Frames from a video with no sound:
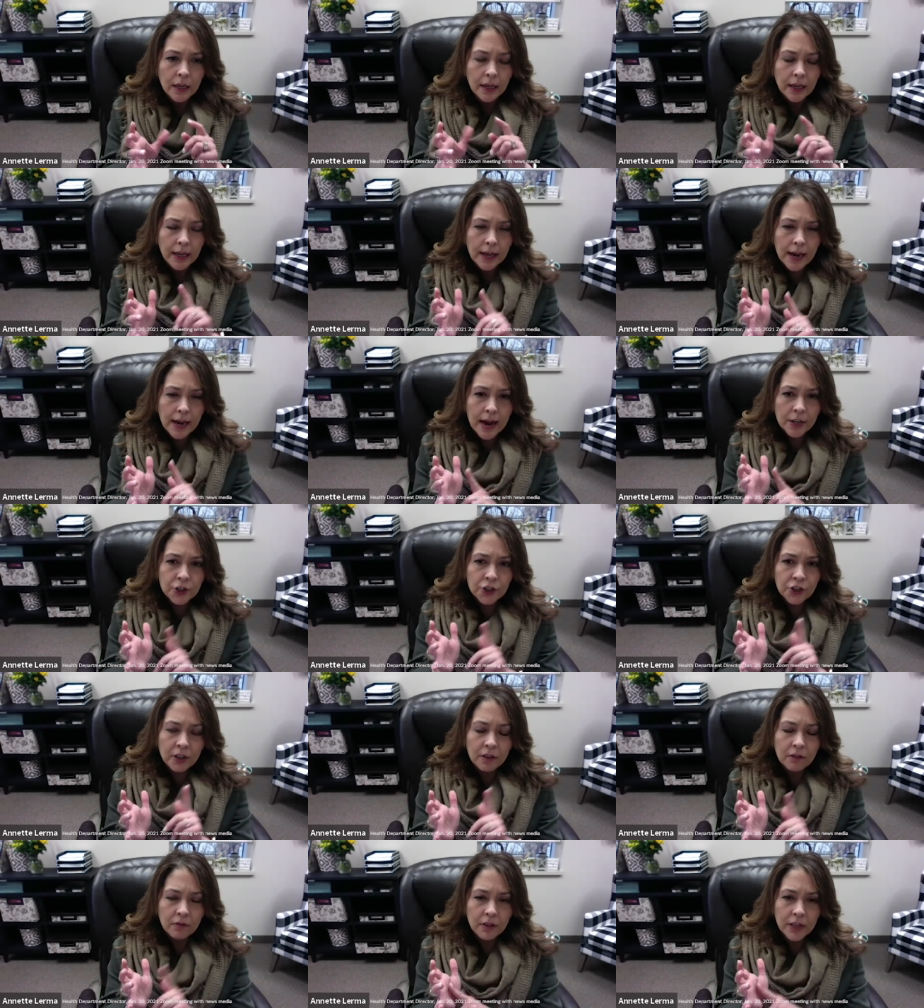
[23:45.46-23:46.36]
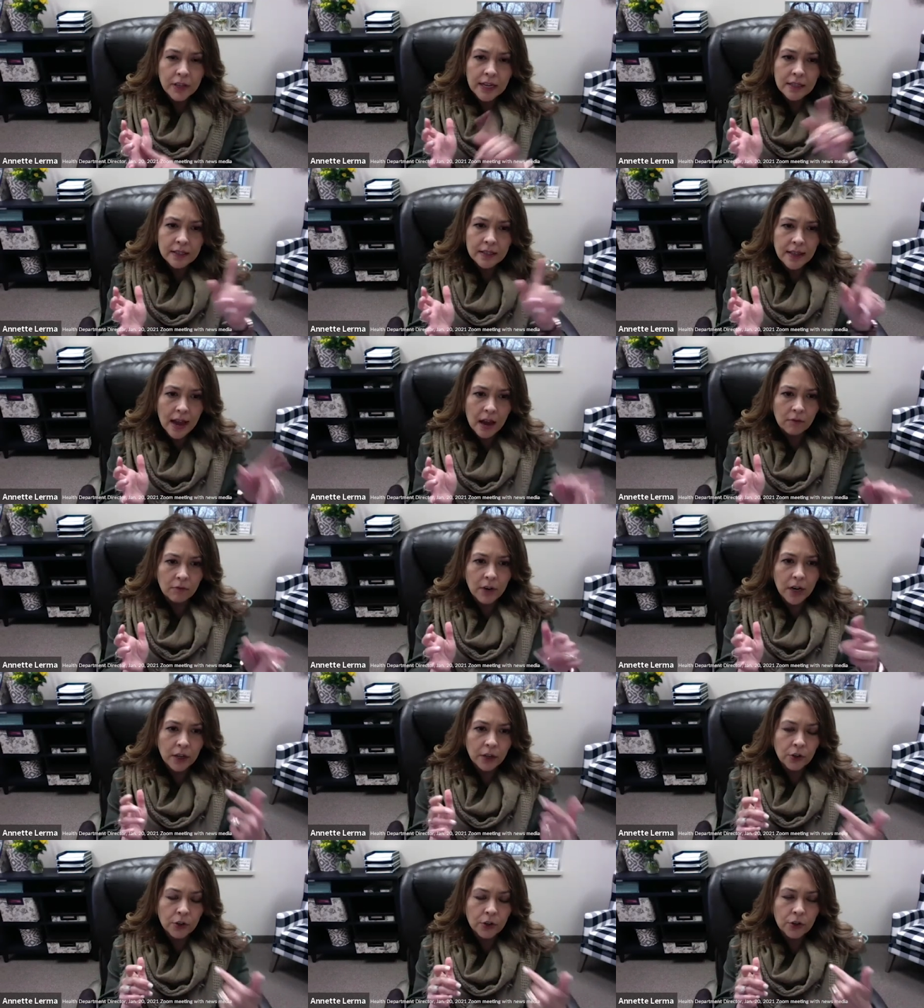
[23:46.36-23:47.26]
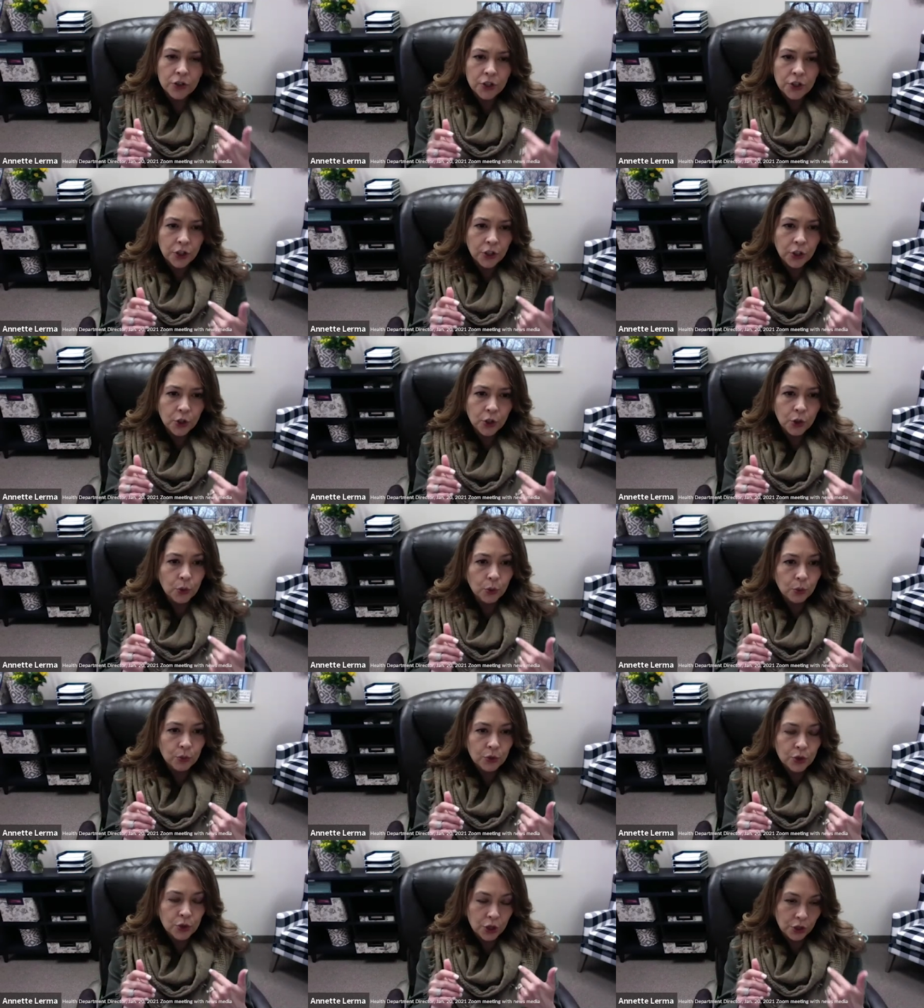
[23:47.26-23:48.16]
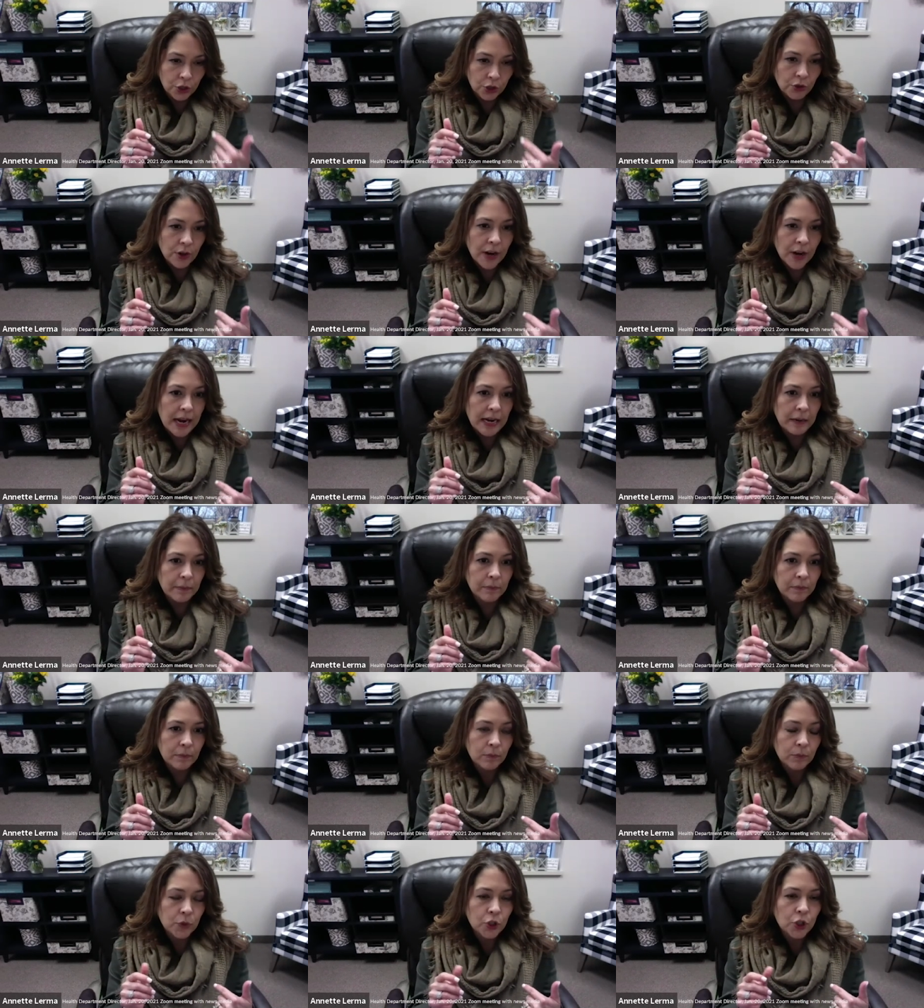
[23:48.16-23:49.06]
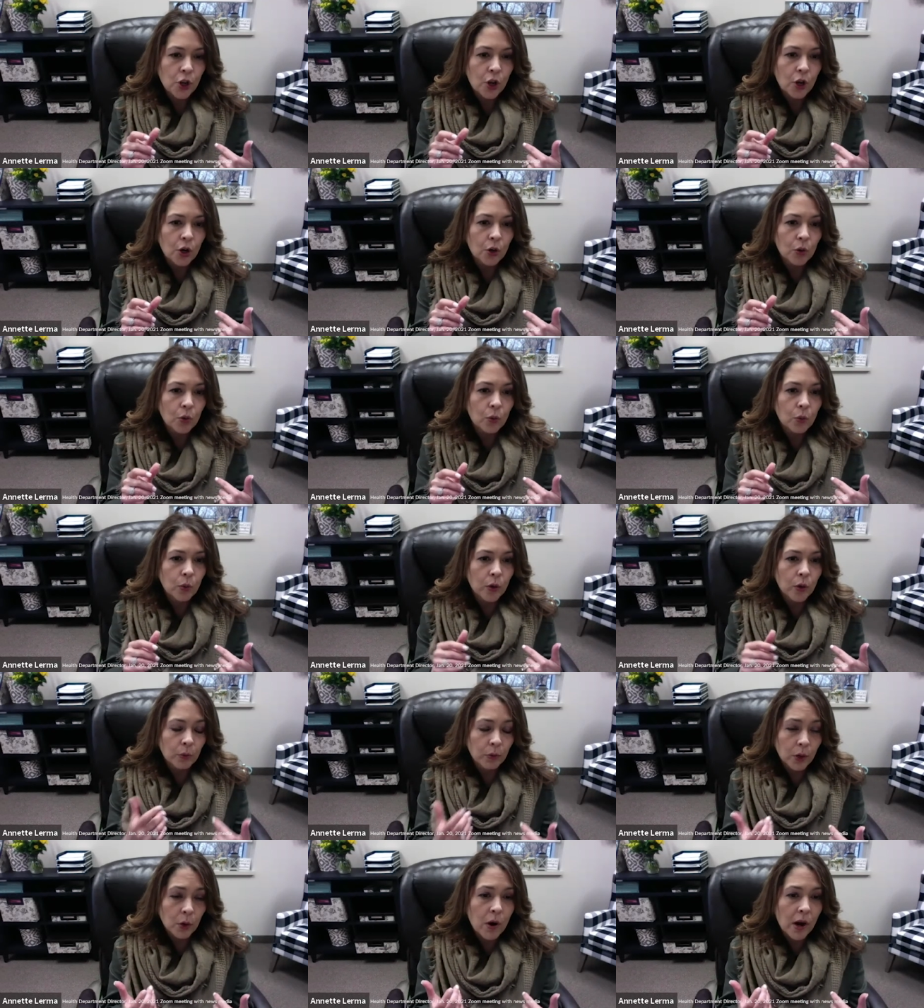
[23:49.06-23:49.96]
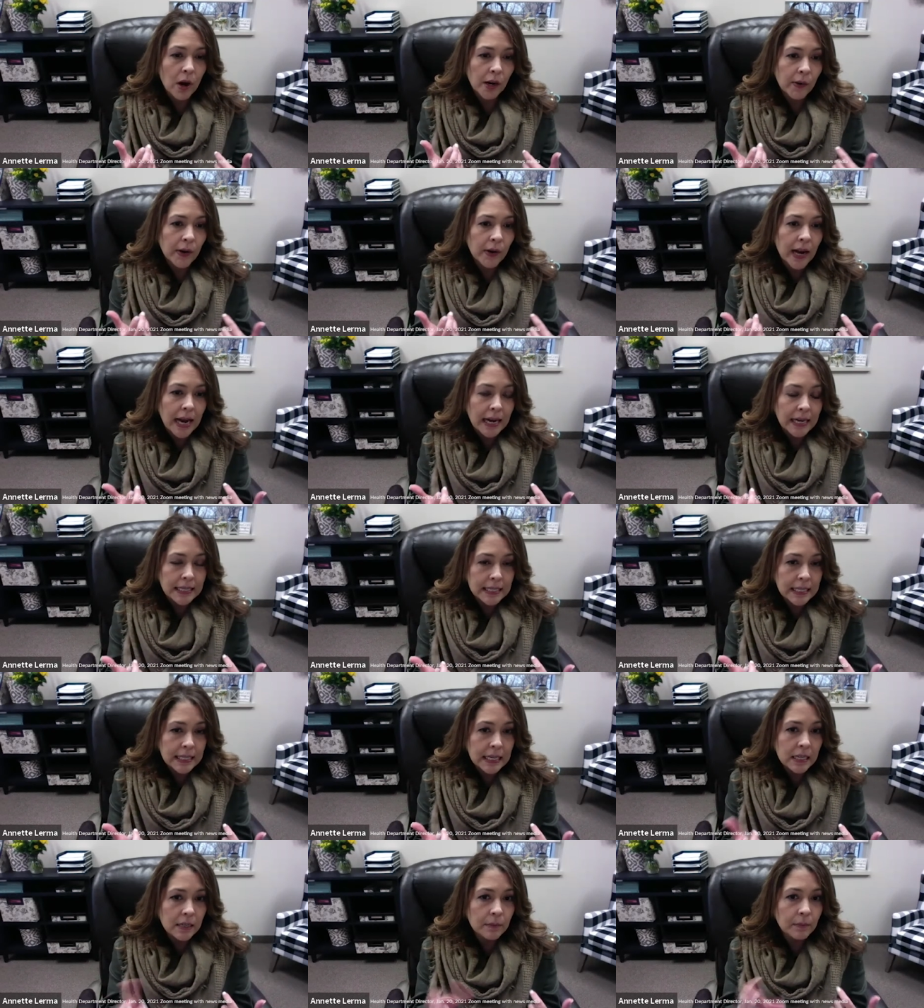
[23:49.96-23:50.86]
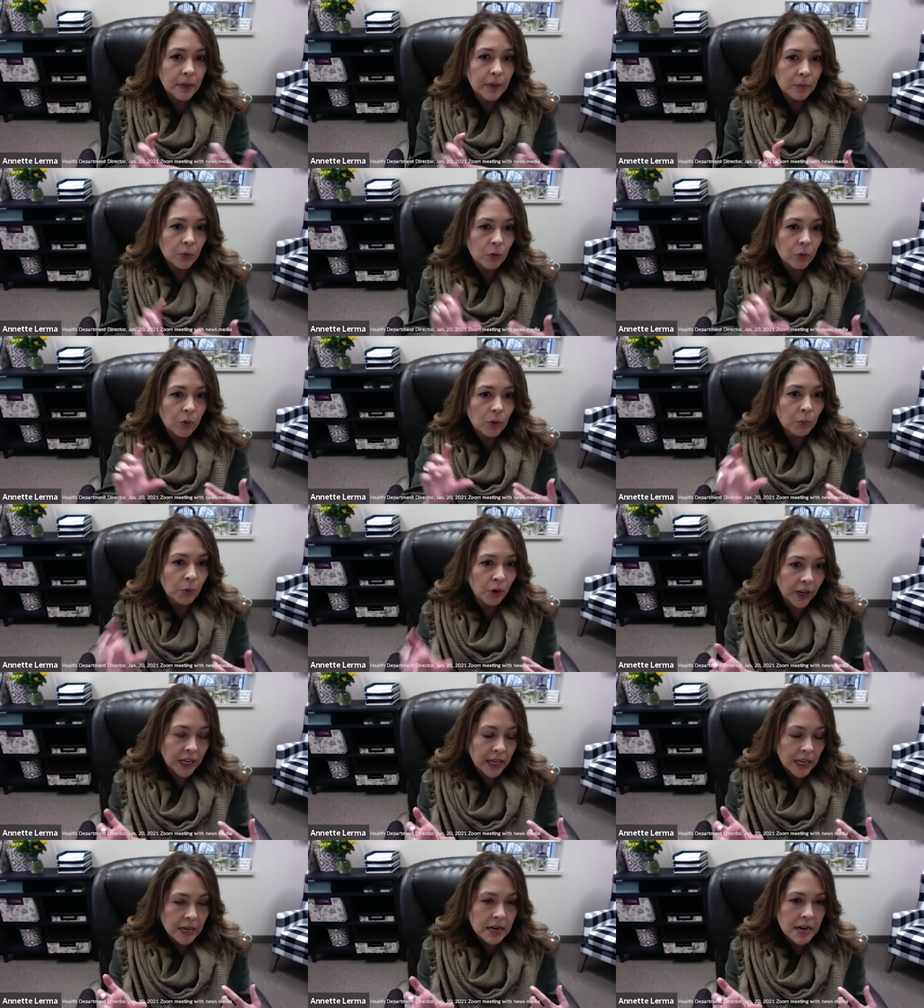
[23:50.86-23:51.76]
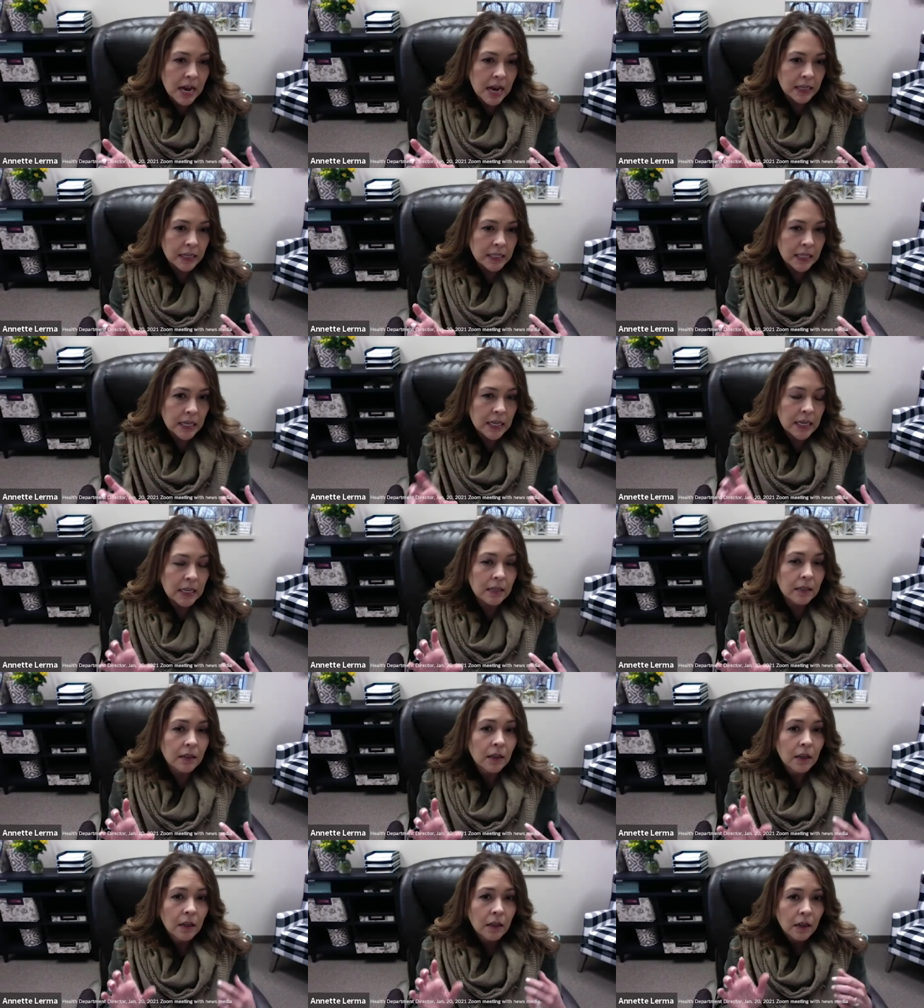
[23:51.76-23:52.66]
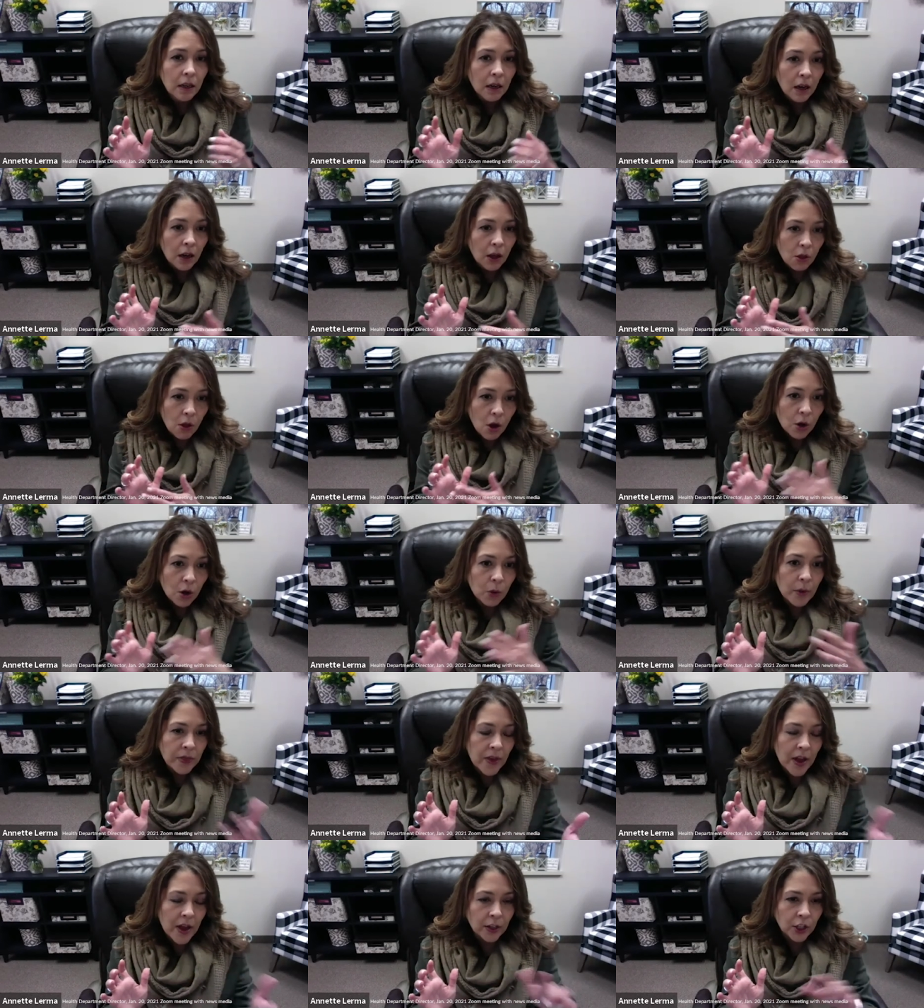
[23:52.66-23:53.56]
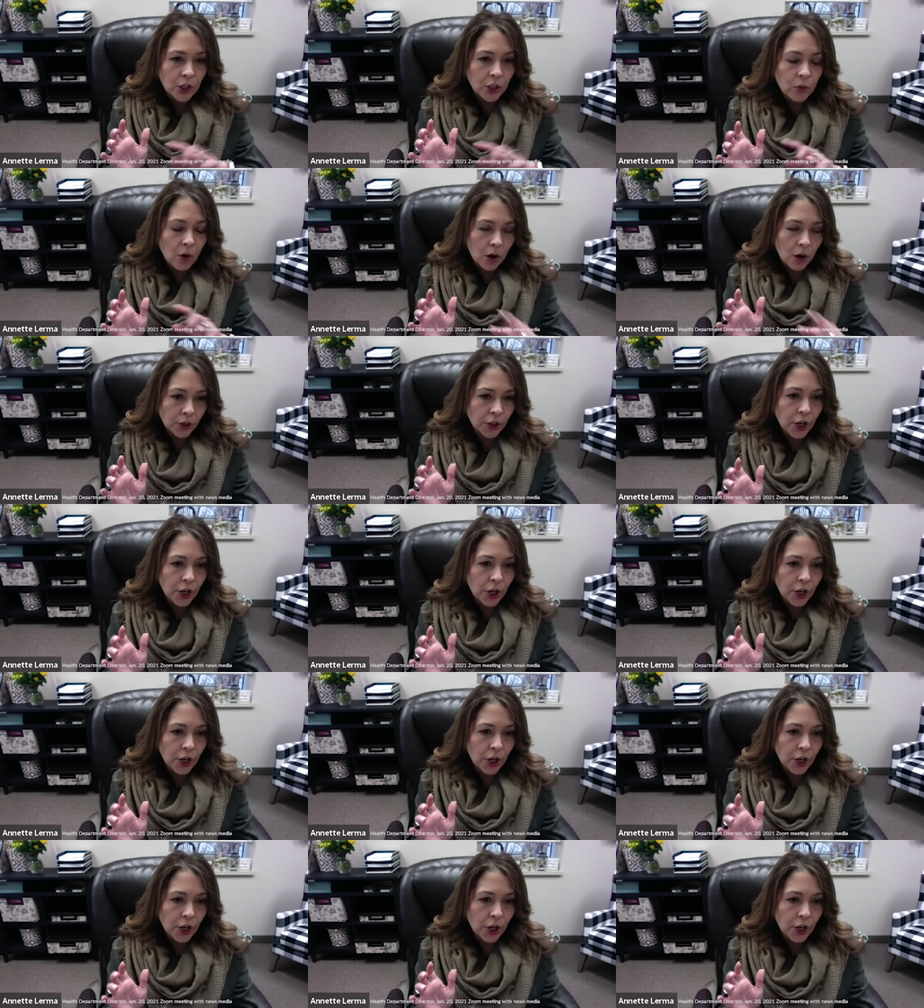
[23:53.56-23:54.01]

it actually links that record to you, to your name. So we're requiring I D. People will bring in an I D along with that Q R